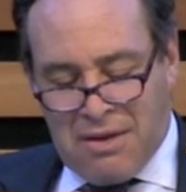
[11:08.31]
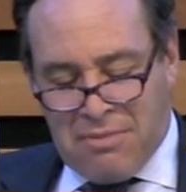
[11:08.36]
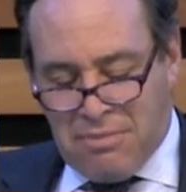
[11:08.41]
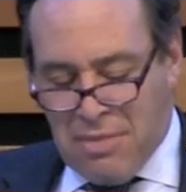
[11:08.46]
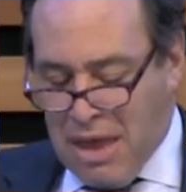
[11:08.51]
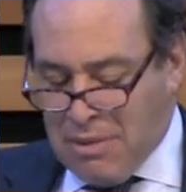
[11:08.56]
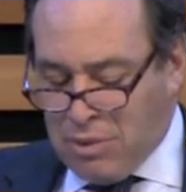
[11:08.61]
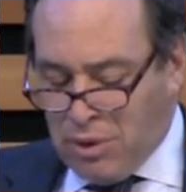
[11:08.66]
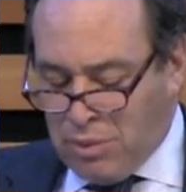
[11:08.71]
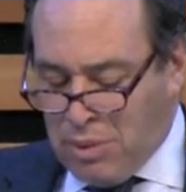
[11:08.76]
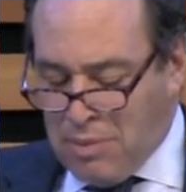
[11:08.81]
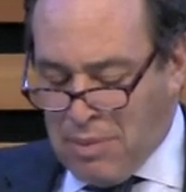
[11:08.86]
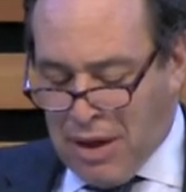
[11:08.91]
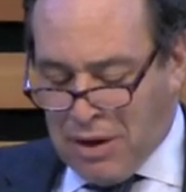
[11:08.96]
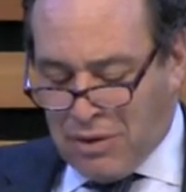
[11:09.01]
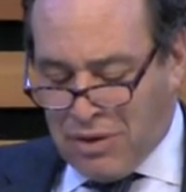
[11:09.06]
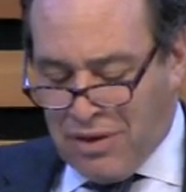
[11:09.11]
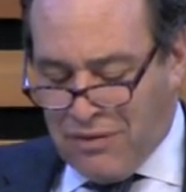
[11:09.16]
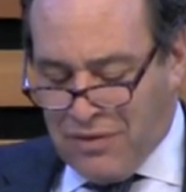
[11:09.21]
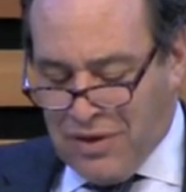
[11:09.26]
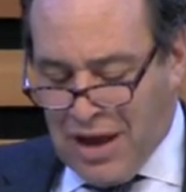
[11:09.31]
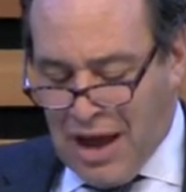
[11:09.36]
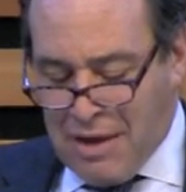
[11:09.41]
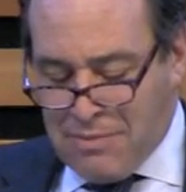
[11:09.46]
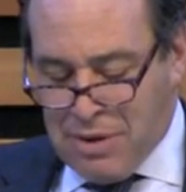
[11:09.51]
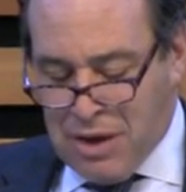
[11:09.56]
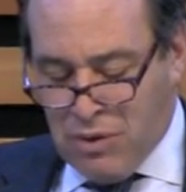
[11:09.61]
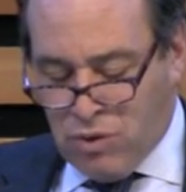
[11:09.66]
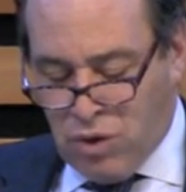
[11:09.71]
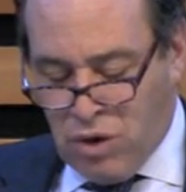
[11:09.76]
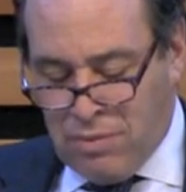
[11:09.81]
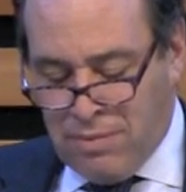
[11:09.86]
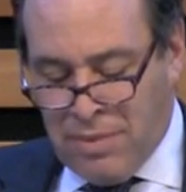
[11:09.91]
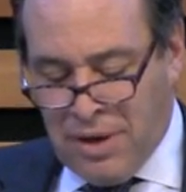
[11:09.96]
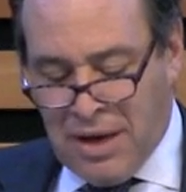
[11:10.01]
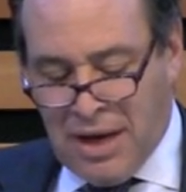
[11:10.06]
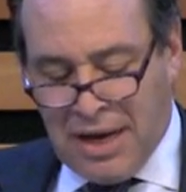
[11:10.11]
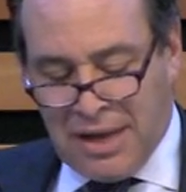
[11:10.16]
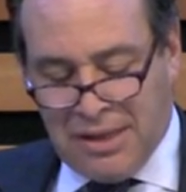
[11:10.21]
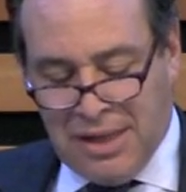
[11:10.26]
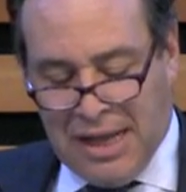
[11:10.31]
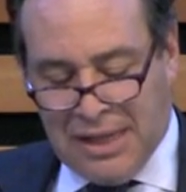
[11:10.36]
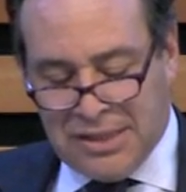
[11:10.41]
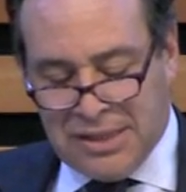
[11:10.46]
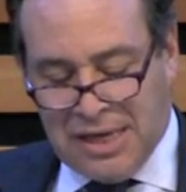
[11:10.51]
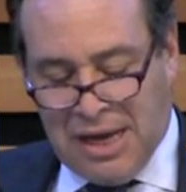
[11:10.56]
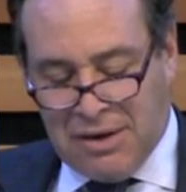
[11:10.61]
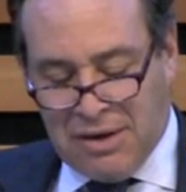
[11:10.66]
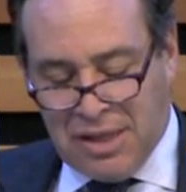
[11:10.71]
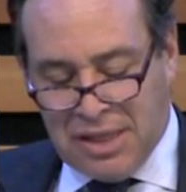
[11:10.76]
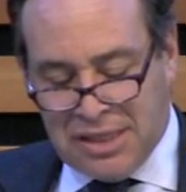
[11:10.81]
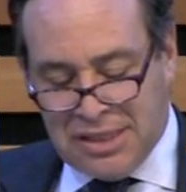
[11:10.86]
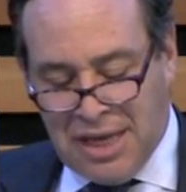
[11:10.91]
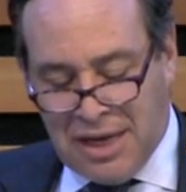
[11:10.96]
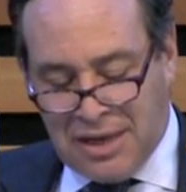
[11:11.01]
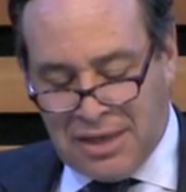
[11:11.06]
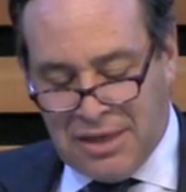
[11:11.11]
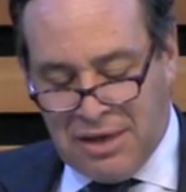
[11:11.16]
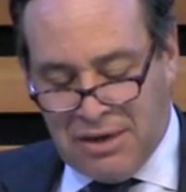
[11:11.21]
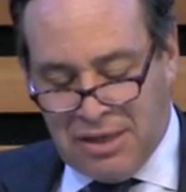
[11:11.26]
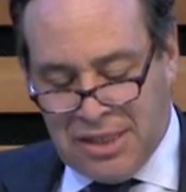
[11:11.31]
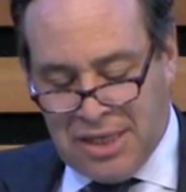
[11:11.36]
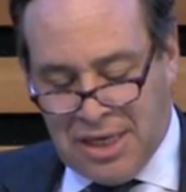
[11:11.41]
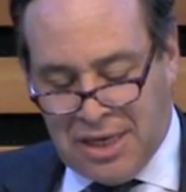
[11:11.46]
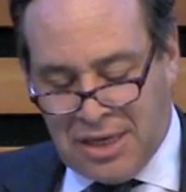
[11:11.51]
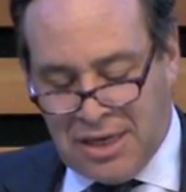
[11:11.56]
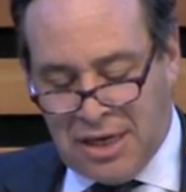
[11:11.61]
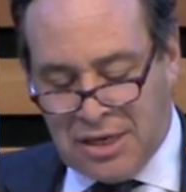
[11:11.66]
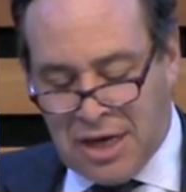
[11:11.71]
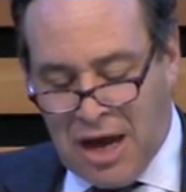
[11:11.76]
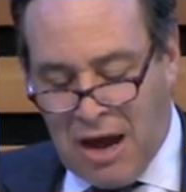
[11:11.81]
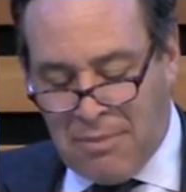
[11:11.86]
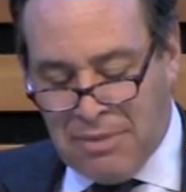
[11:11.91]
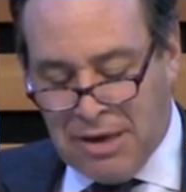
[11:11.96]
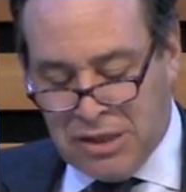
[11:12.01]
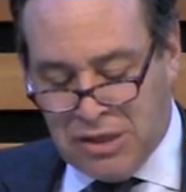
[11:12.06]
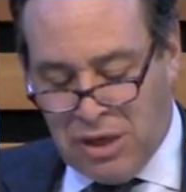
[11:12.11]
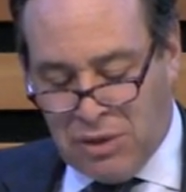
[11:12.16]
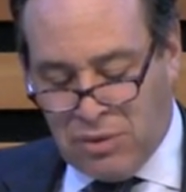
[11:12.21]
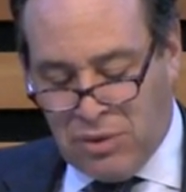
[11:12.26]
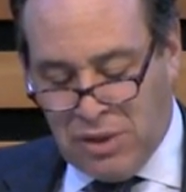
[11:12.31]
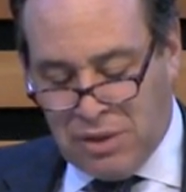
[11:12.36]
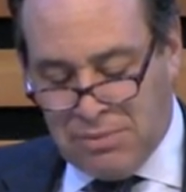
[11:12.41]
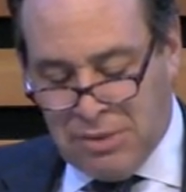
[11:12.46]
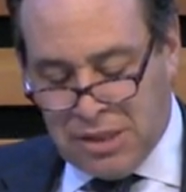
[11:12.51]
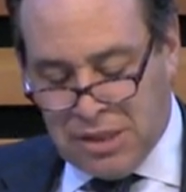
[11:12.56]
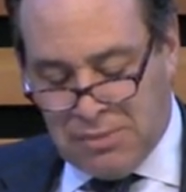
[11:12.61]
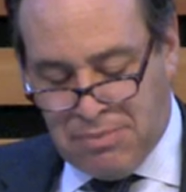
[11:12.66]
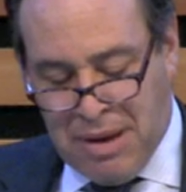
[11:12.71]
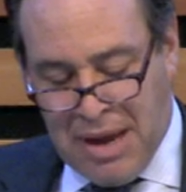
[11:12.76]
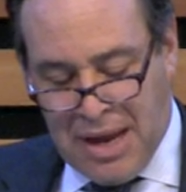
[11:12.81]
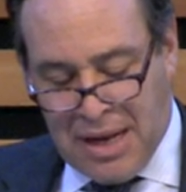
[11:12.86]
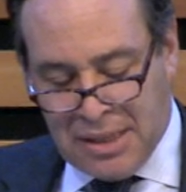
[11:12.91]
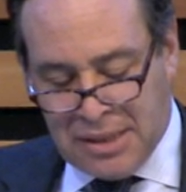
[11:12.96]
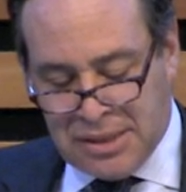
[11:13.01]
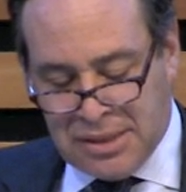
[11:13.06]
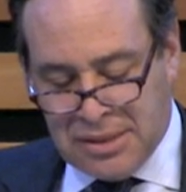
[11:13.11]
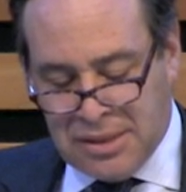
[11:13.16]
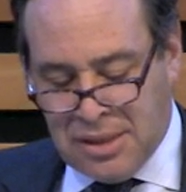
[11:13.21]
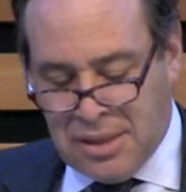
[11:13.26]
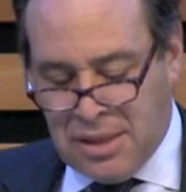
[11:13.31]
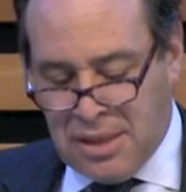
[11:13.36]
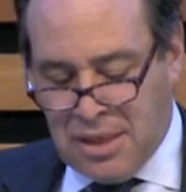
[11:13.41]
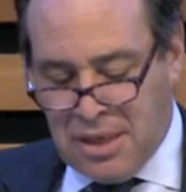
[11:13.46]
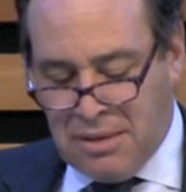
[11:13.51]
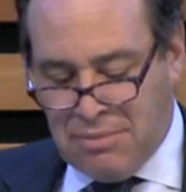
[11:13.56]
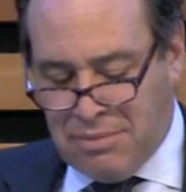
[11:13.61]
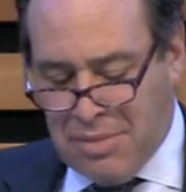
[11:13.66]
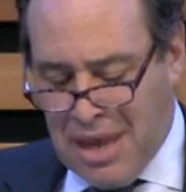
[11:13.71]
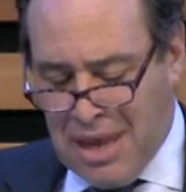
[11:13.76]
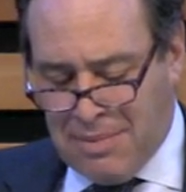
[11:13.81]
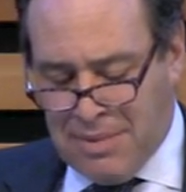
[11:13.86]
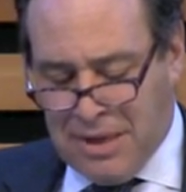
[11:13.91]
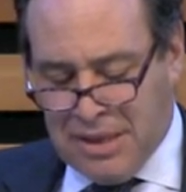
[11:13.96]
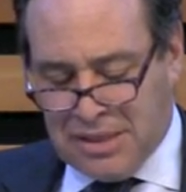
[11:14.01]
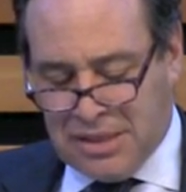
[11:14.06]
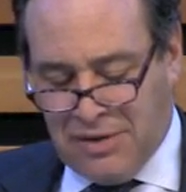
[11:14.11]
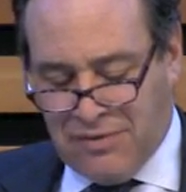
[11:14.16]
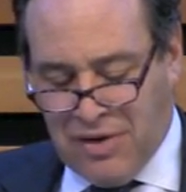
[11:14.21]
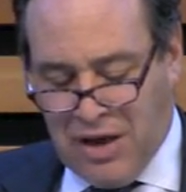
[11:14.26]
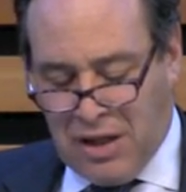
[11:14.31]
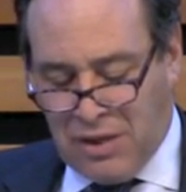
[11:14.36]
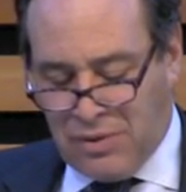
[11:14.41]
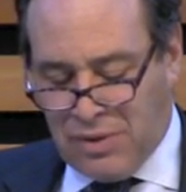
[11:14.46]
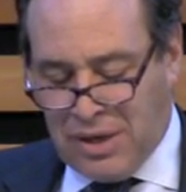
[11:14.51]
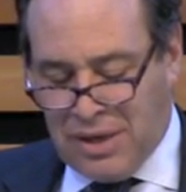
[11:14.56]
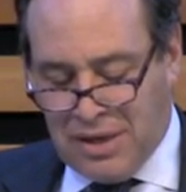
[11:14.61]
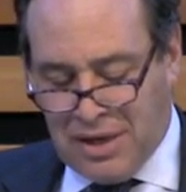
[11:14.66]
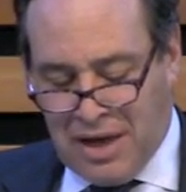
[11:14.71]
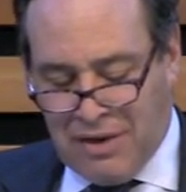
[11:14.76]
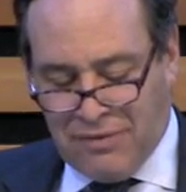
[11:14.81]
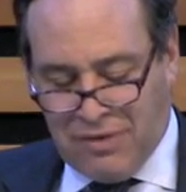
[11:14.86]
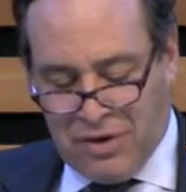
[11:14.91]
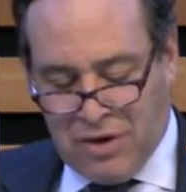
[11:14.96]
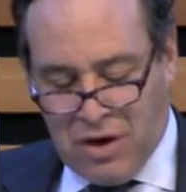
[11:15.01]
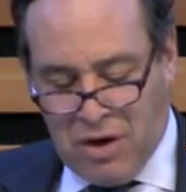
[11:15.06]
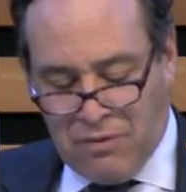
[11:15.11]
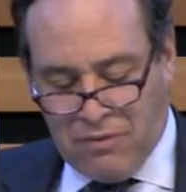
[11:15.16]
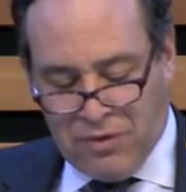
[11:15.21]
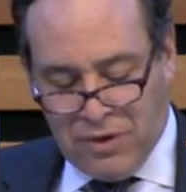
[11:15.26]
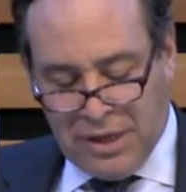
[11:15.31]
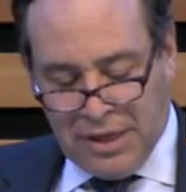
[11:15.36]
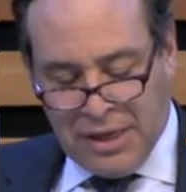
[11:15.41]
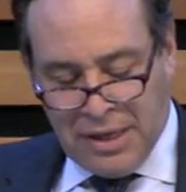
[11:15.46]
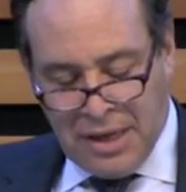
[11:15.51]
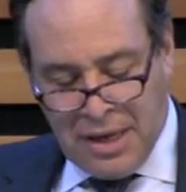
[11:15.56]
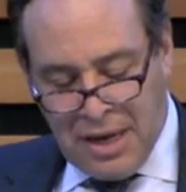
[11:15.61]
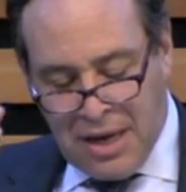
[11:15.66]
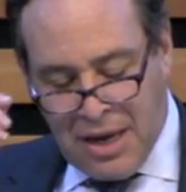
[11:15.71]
Maybe it would be better in the VIP room? I glanced down at the secondary ticket atop my general admission pass. Maybe, said Valerie, not very hopefully.